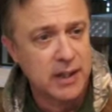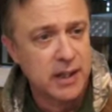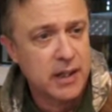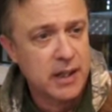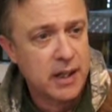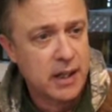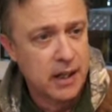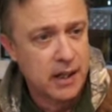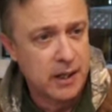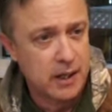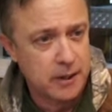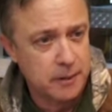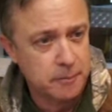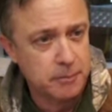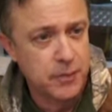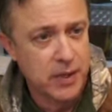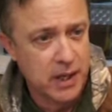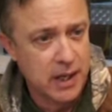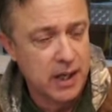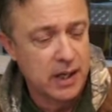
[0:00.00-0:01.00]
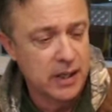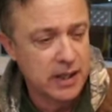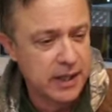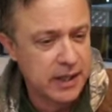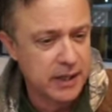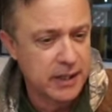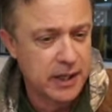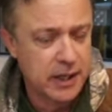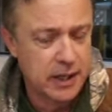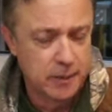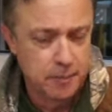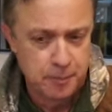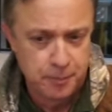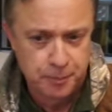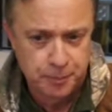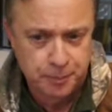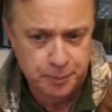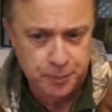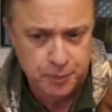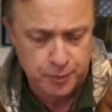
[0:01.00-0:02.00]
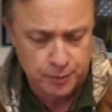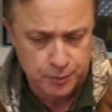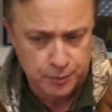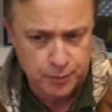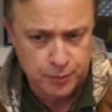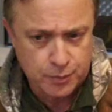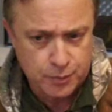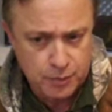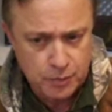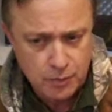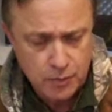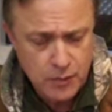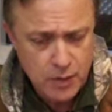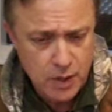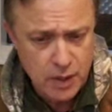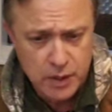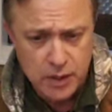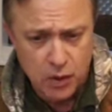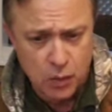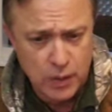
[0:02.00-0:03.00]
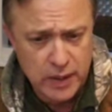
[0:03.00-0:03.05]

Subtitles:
Yeah, and you know,